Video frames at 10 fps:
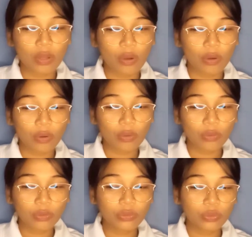
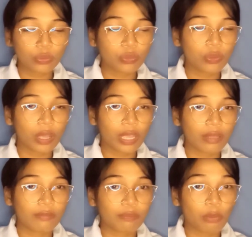O2 and
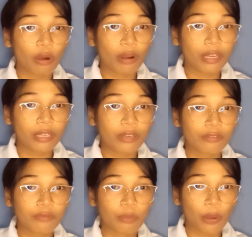
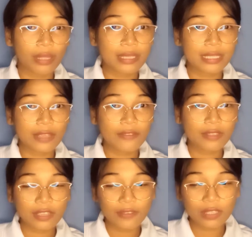
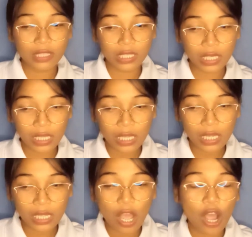4.773
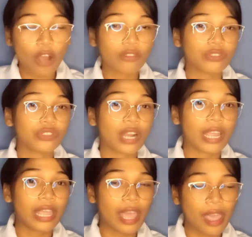of dry
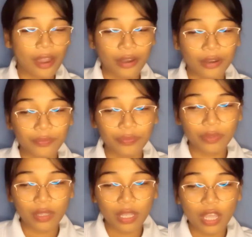air.
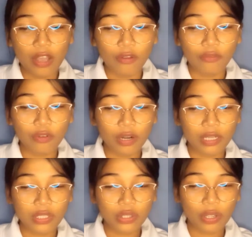For a
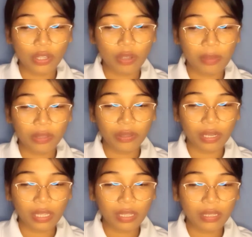stoichiometric
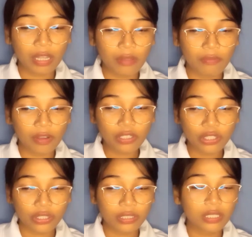conversion,
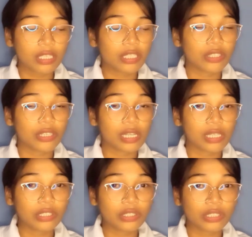the
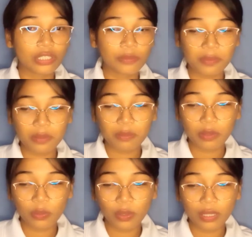relationships between
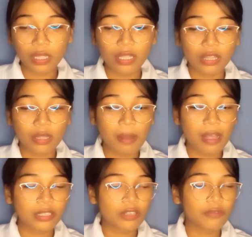the mass of
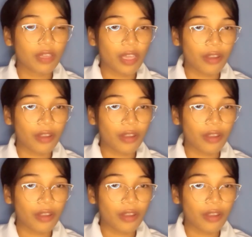air